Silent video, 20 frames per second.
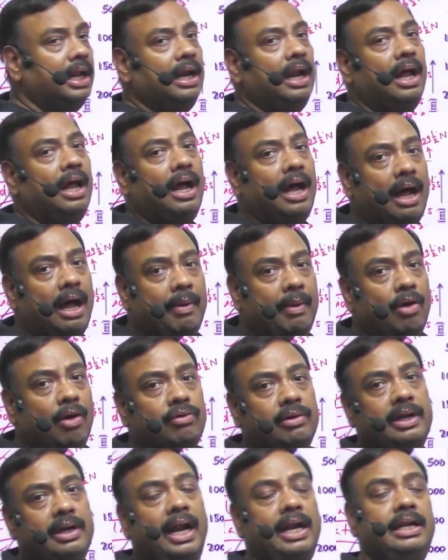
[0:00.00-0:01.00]
about
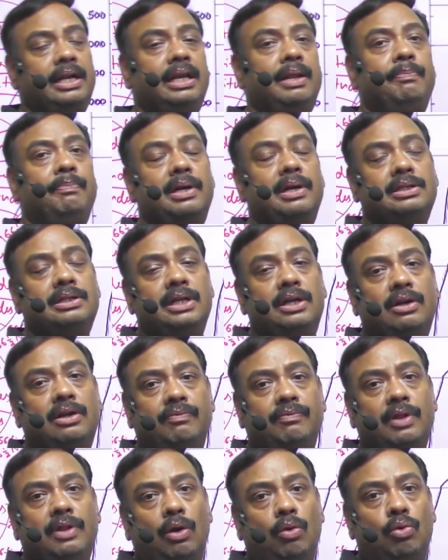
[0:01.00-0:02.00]
90% of
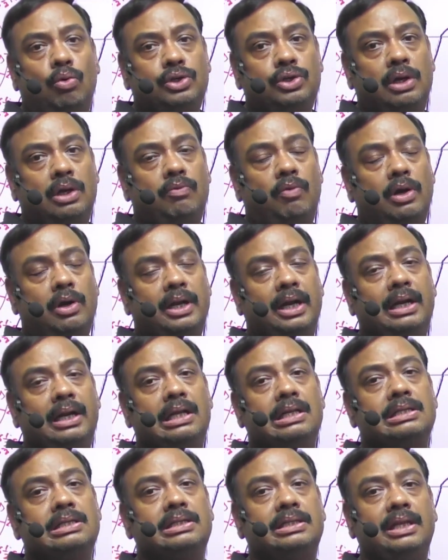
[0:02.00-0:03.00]
the ocean water is
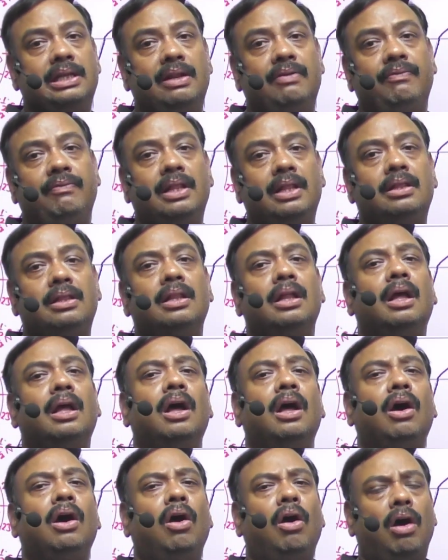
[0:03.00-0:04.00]
seen with
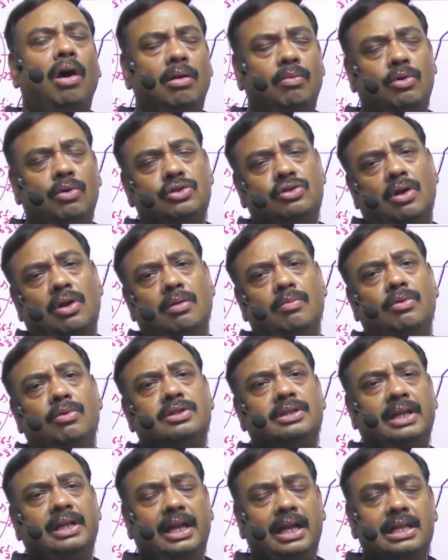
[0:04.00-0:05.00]
almost
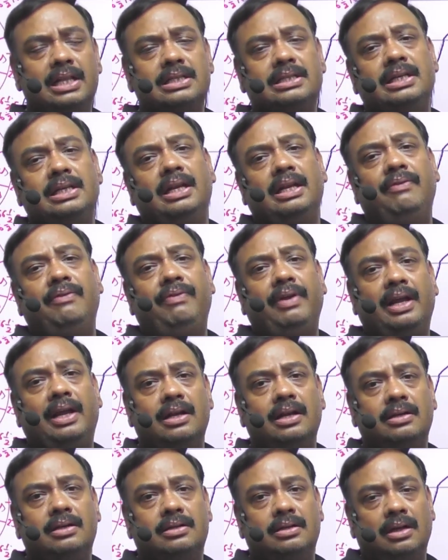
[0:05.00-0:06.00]

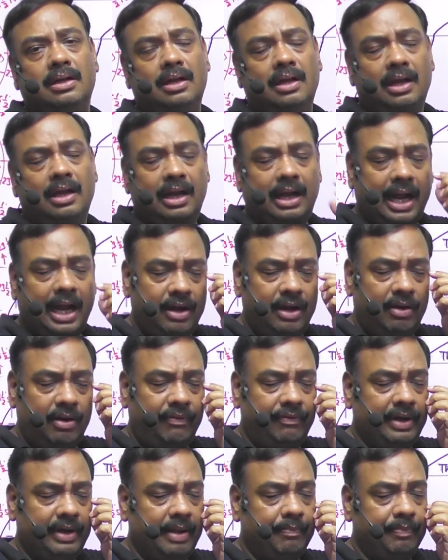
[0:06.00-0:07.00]
insignificant kind of
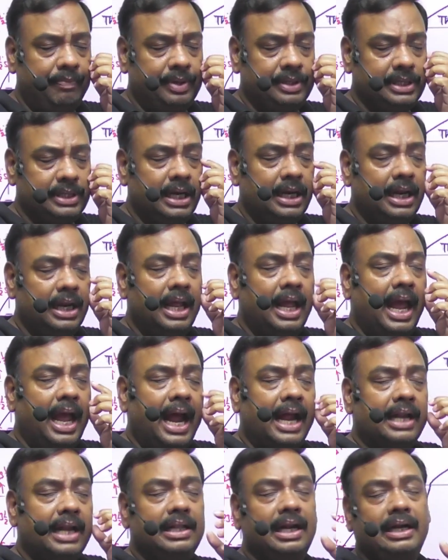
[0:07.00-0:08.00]
temperature,
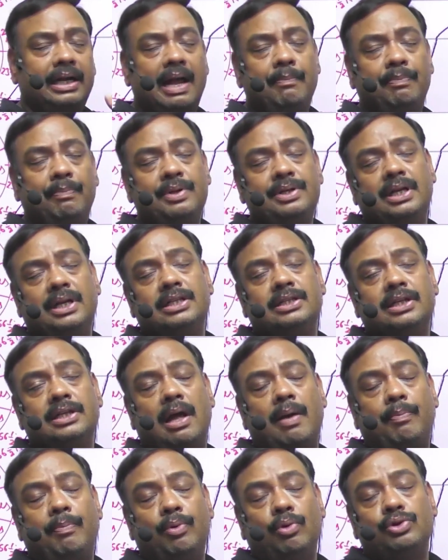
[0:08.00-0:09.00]
and the temperature is
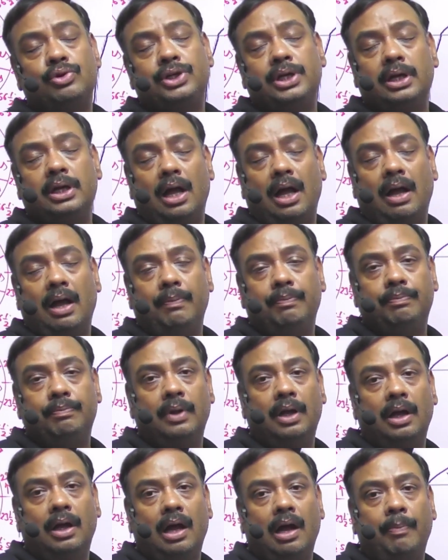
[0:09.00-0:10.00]
approaching up
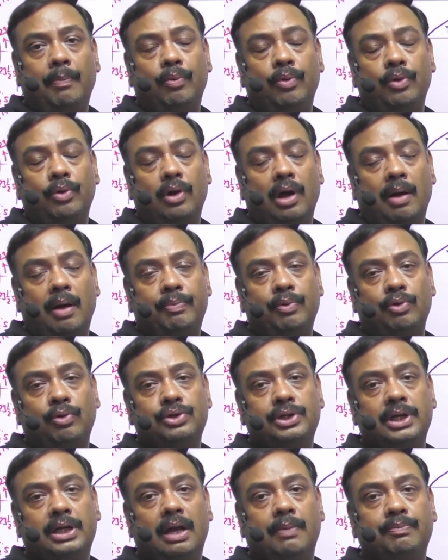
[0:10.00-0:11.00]

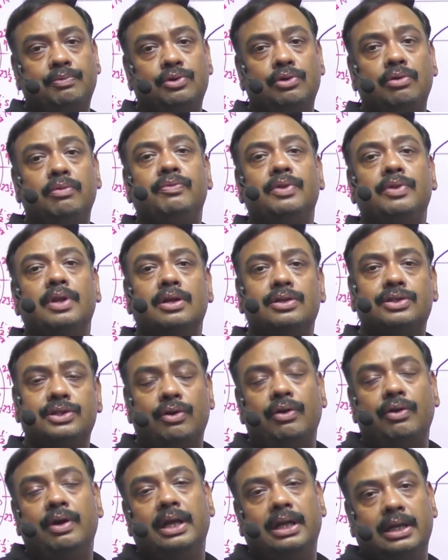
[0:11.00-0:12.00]
to 0
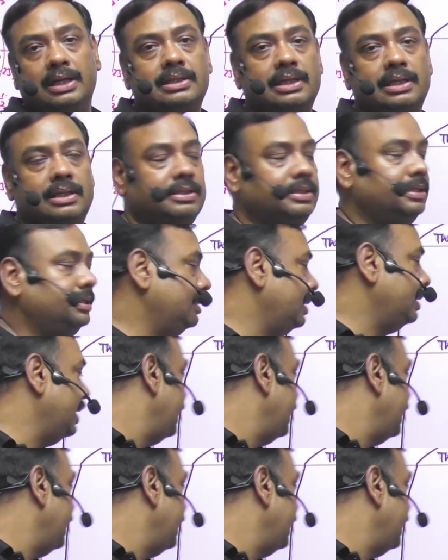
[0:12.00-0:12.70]
degrees Celsius, right?